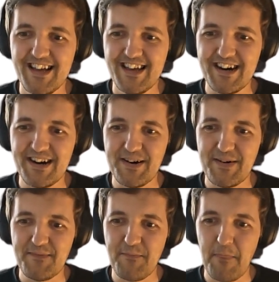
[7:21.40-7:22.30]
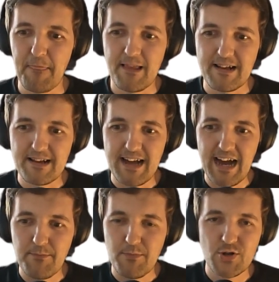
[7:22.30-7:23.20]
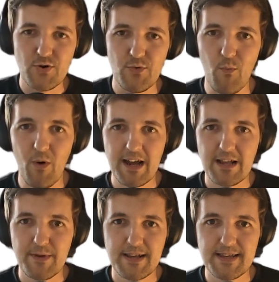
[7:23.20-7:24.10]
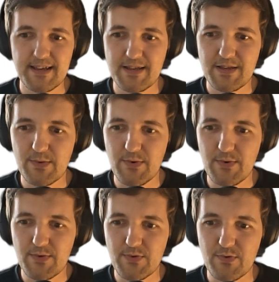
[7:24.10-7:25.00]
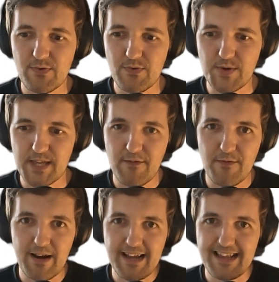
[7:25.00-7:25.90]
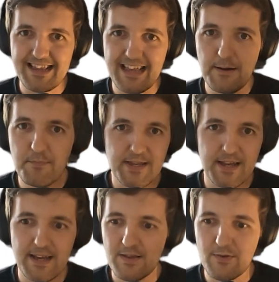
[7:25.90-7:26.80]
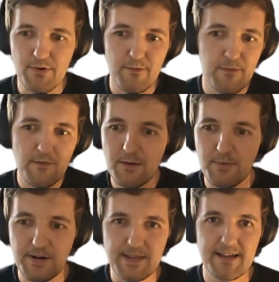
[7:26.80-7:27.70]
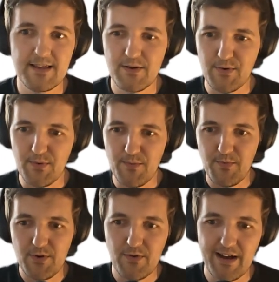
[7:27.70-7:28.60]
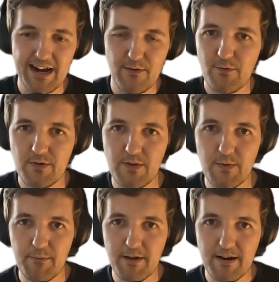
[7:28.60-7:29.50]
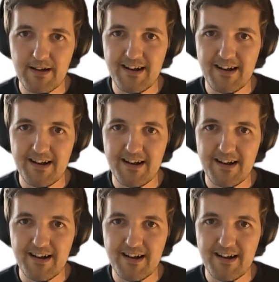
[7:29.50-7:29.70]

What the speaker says: I'm not sure why it makes sense to save like 10% or 15% on 143 billion